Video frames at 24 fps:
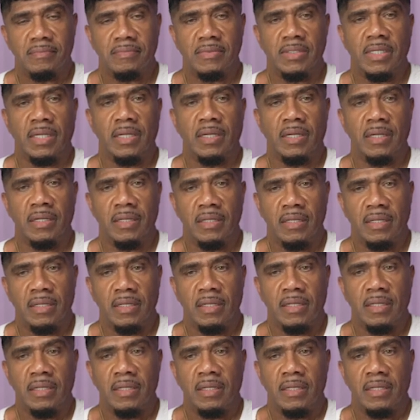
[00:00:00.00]
Yeah.
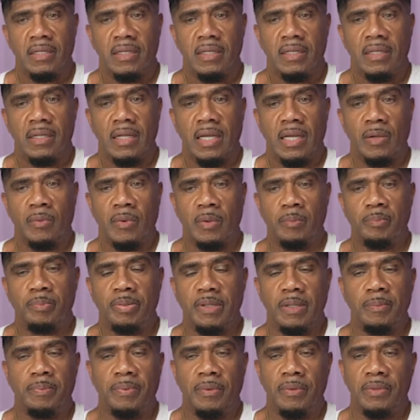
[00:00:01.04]
Interesting. And when
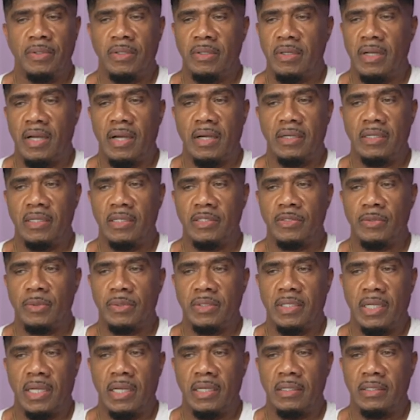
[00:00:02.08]
people, you know how it is with
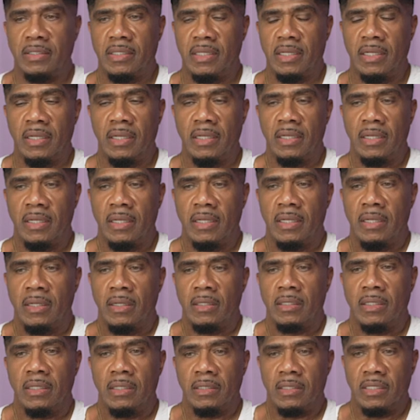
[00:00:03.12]
that the
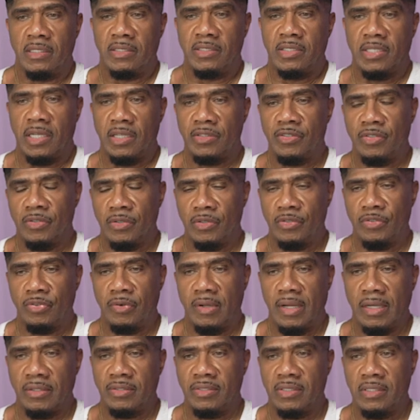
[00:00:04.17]
the sexual
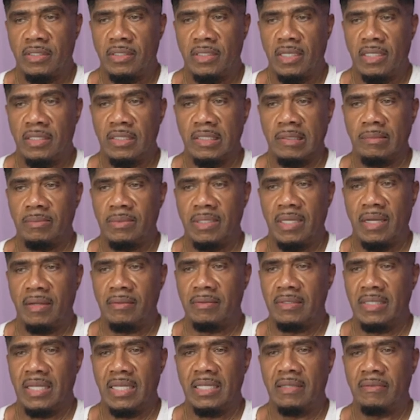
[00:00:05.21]
attraction, and
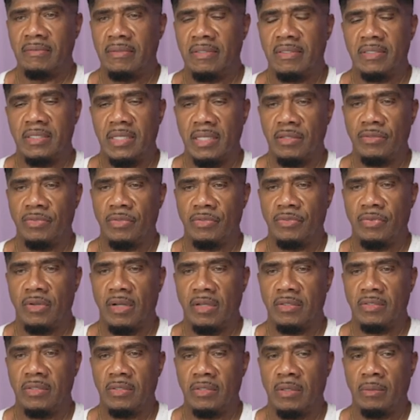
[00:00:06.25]
sometimes not even the sexual
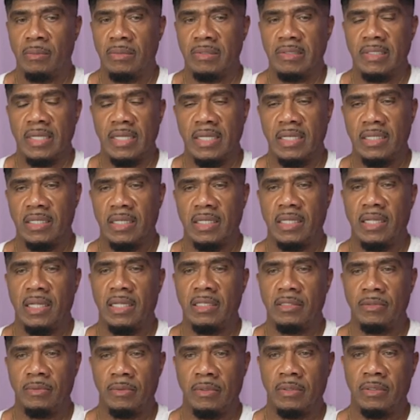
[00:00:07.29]
attraction, almost like in the
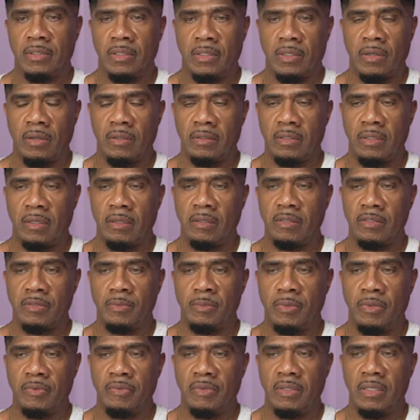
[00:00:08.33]
case with the Kirk Douglas
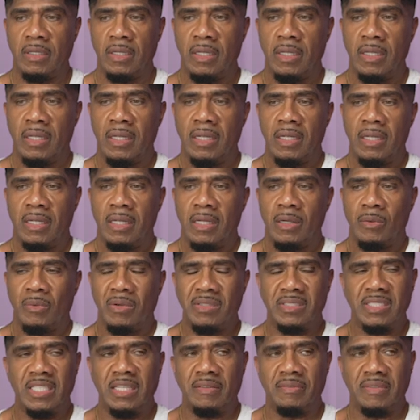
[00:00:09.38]
movie, it
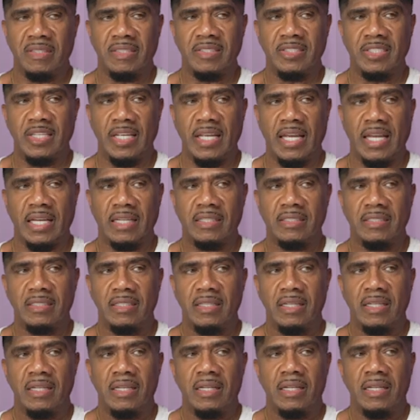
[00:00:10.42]
wasn't even sex.
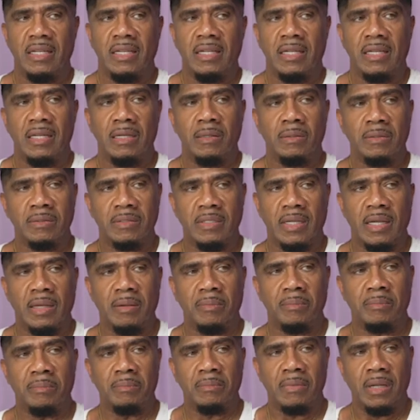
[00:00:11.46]
Yeah. It was like,
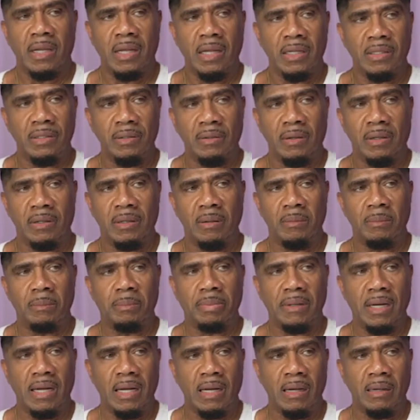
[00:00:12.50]
man, you are the
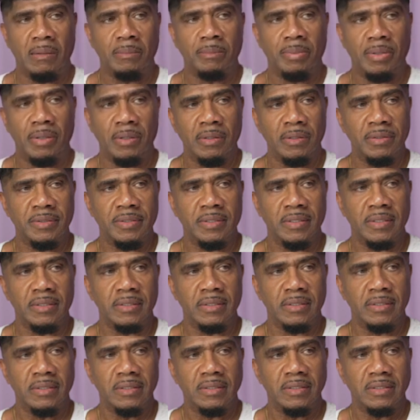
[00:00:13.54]
bomb person.
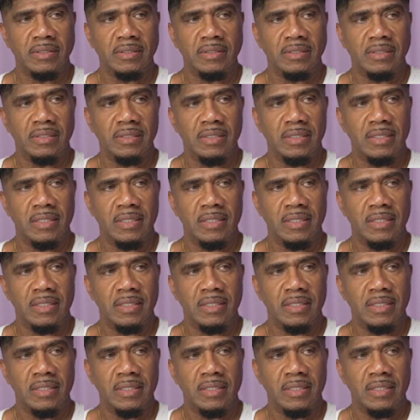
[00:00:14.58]
Yeah.